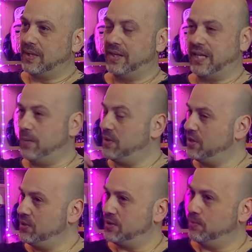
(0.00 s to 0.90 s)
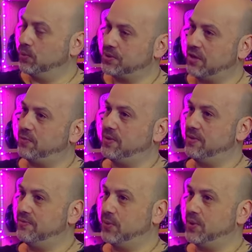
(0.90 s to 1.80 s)
And again, we can do some more stuff with
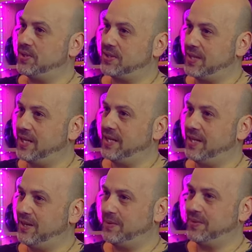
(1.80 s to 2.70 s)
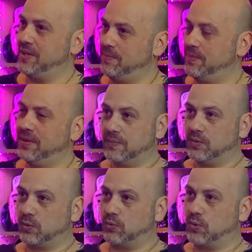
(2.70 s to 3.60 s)
the voice there, with him
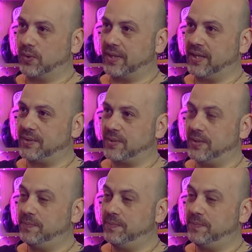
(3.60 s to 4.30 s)
sort of calling out to